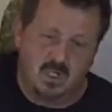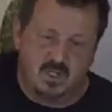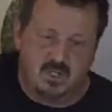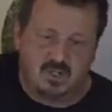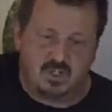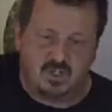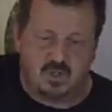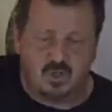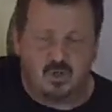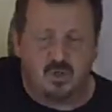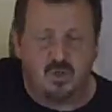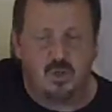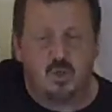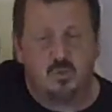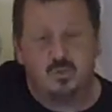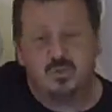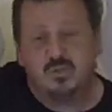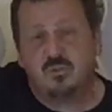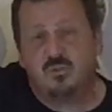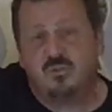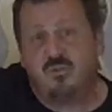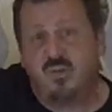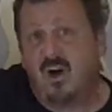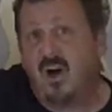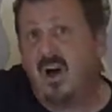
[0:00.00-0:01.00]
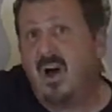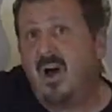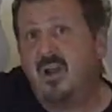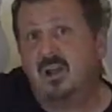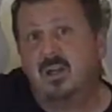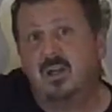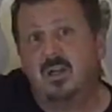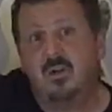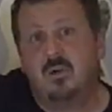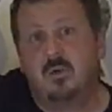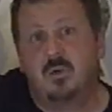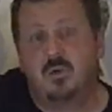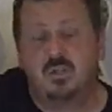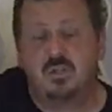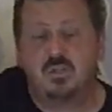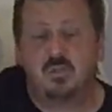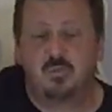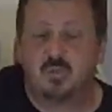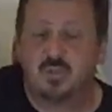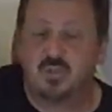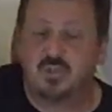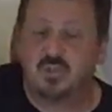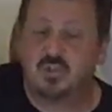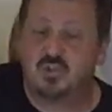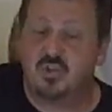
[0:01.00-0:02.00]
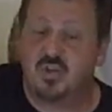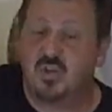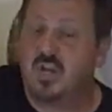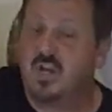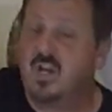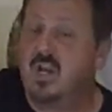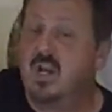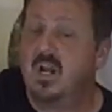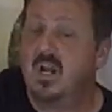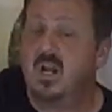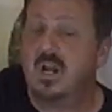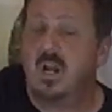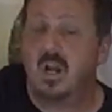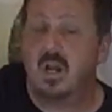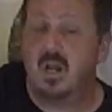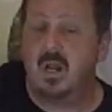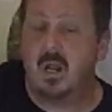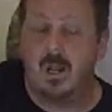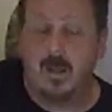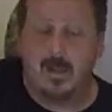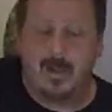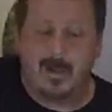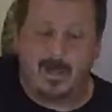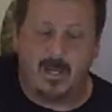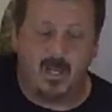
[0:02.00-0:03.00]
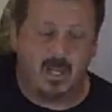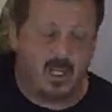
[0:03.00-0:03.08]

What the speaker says: Snow was falling Christmas Eve.